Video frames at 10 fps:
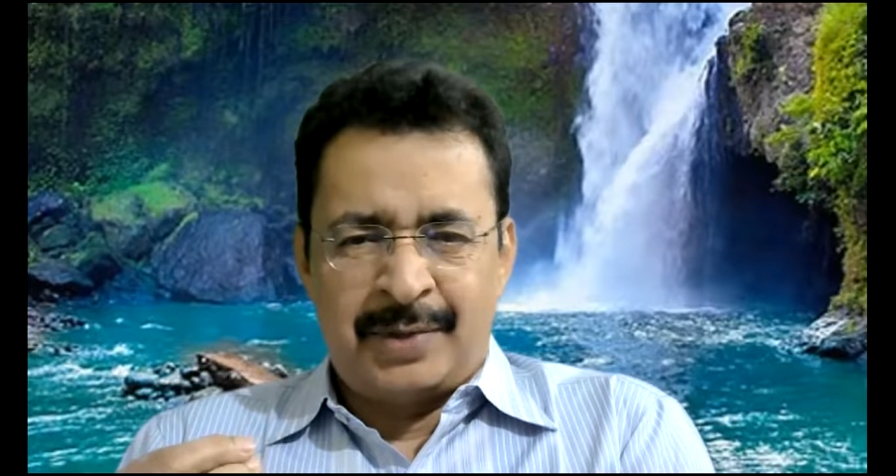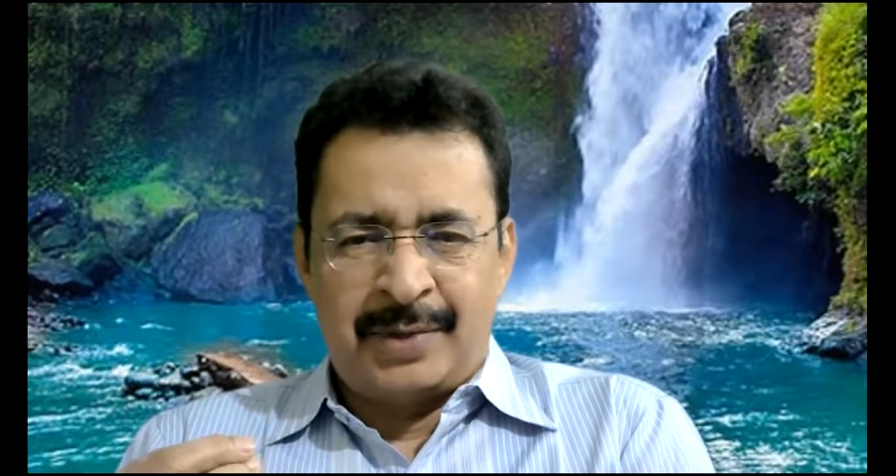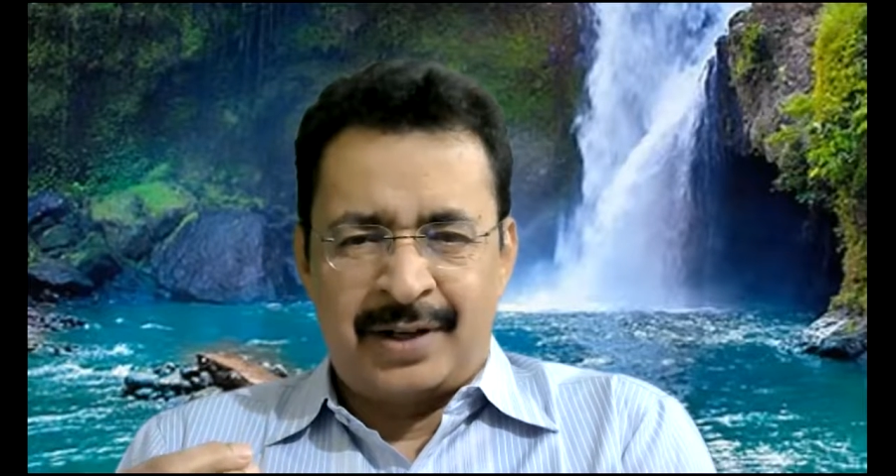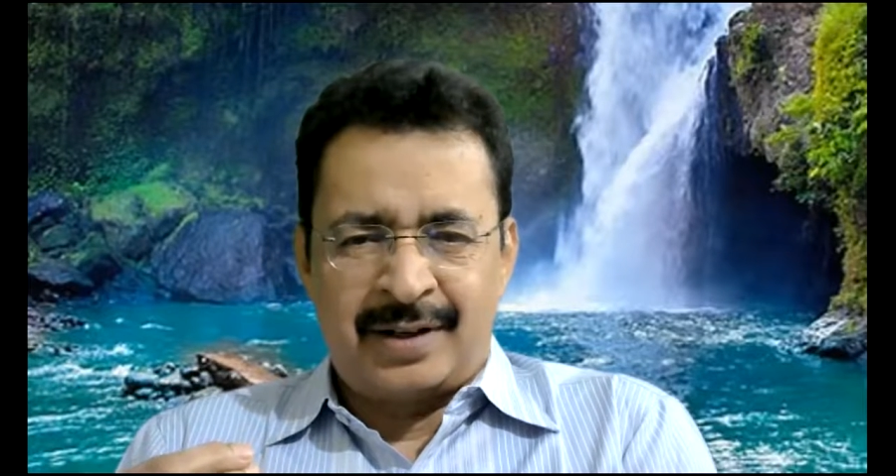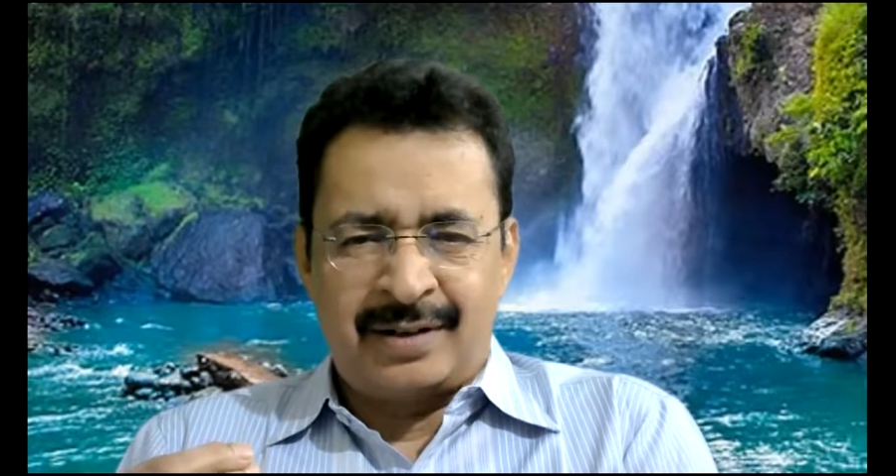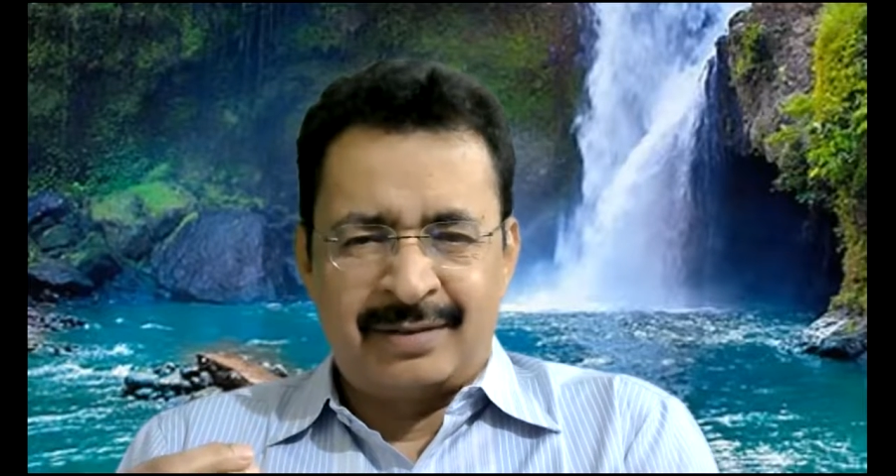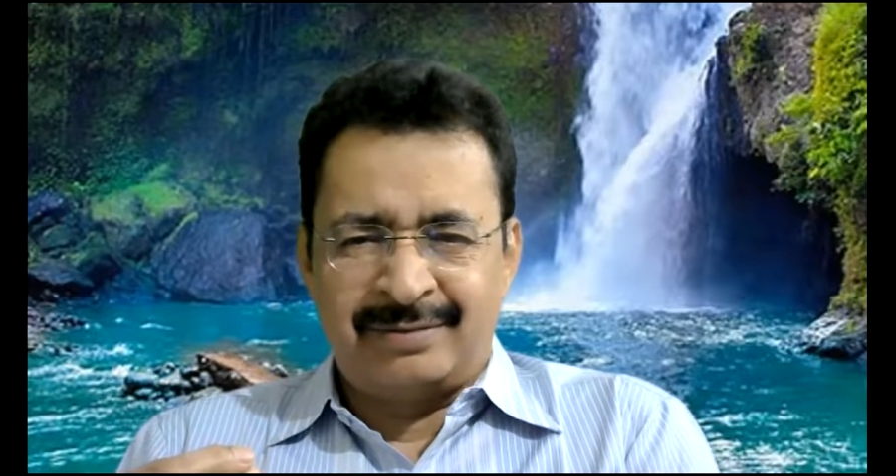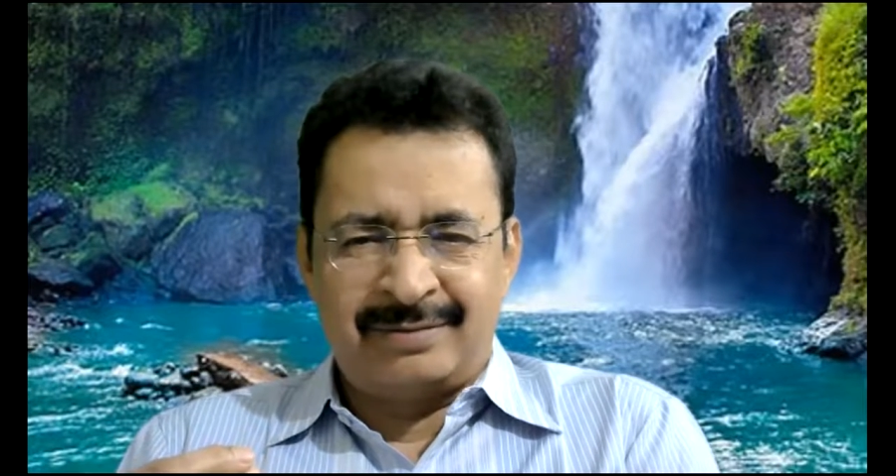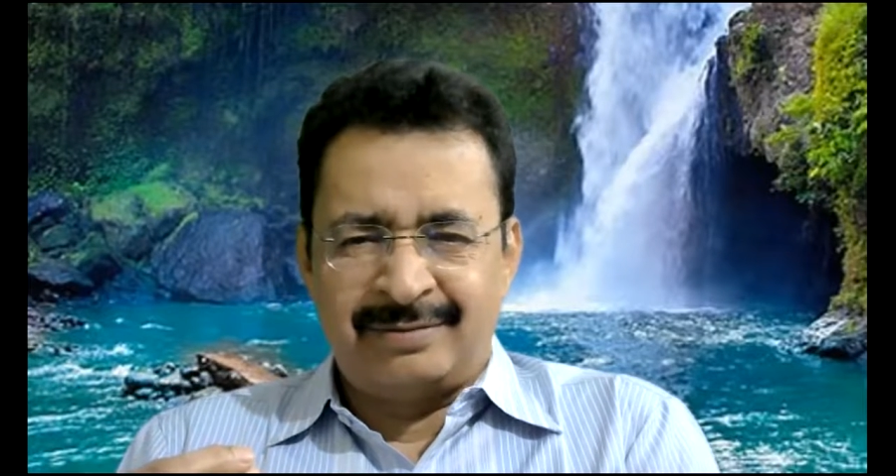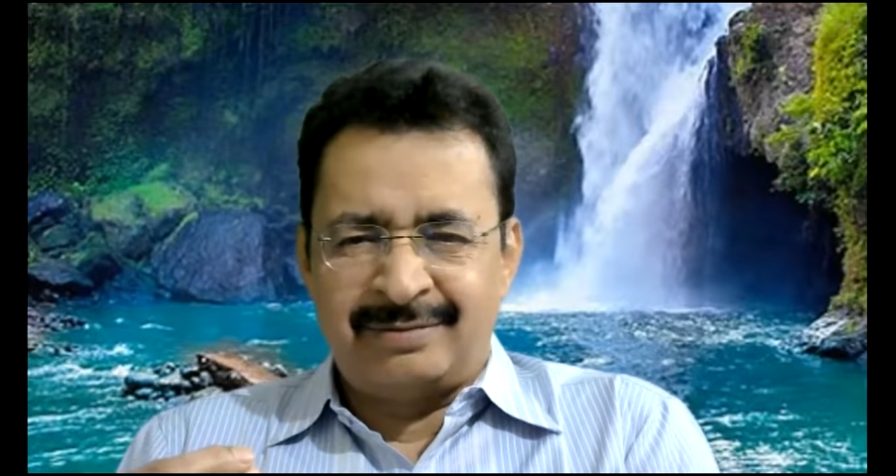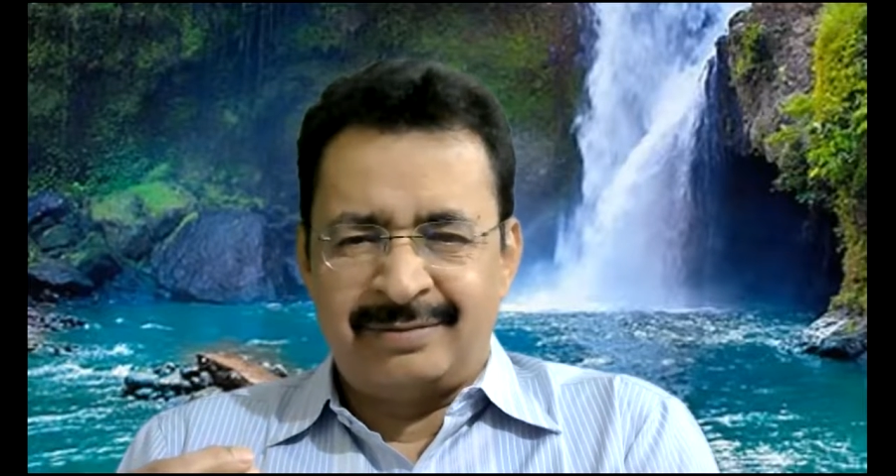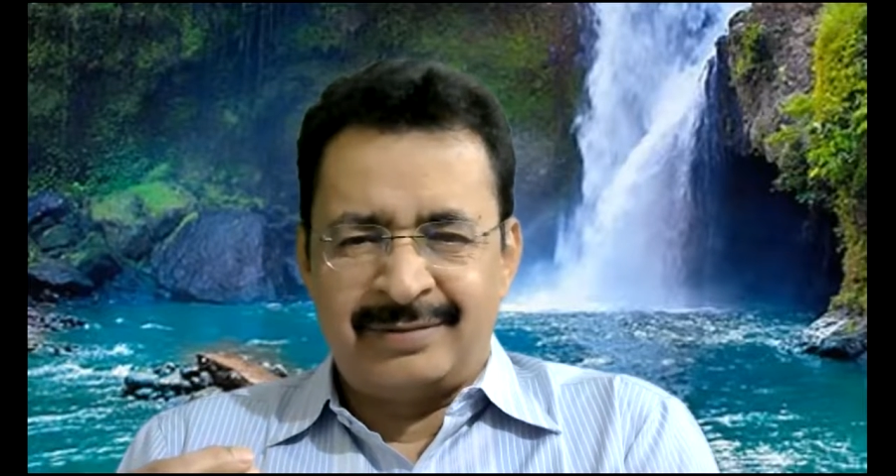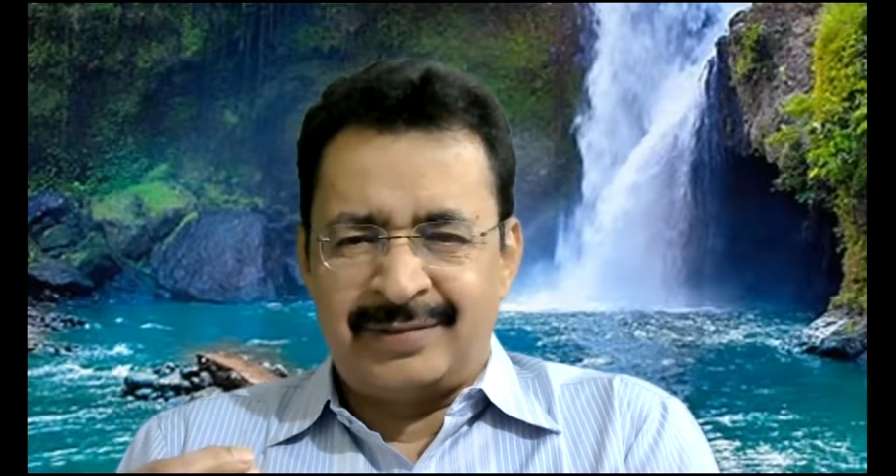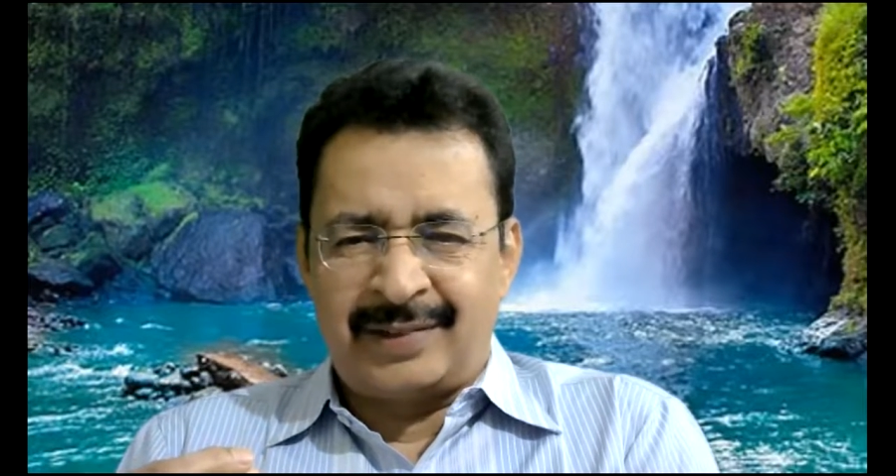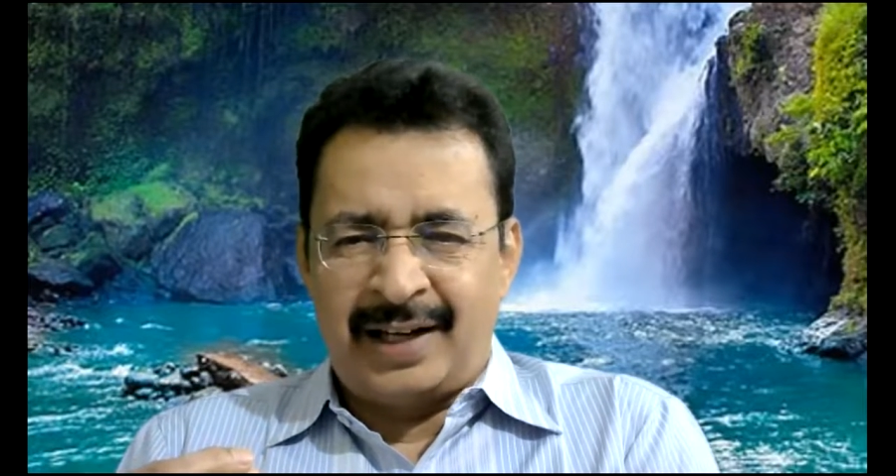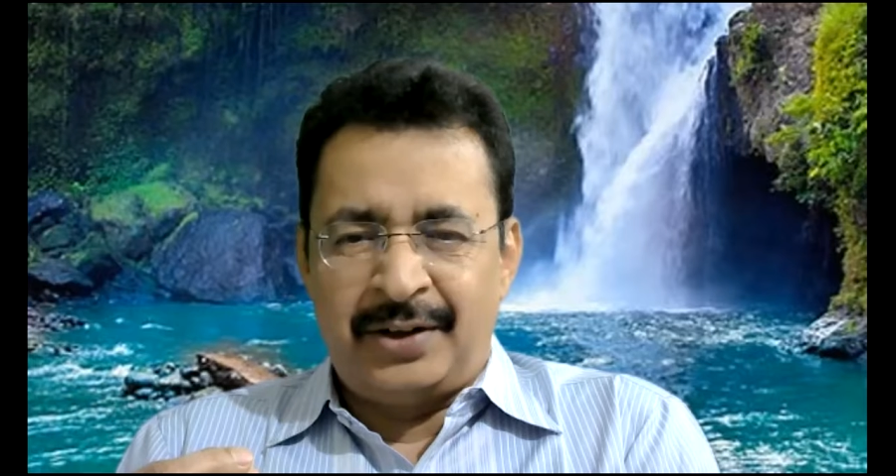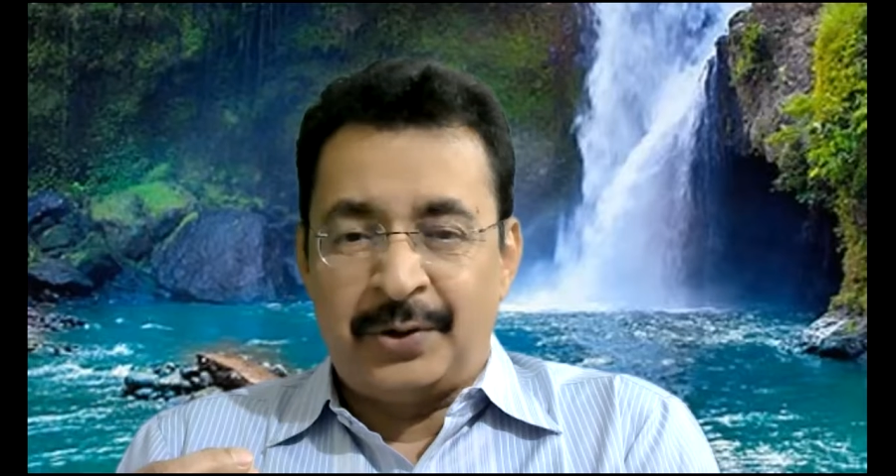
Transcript: But I